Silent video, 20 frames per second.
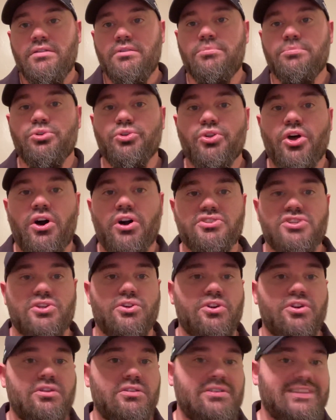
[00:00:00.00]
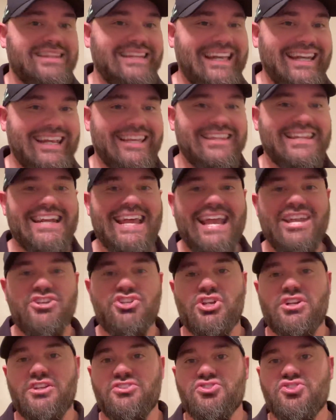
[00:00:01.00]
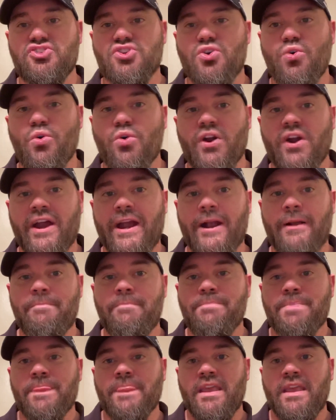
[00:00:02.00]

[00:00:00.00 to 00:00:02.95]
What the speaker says: The Bulldogs are leading the nation in scoring.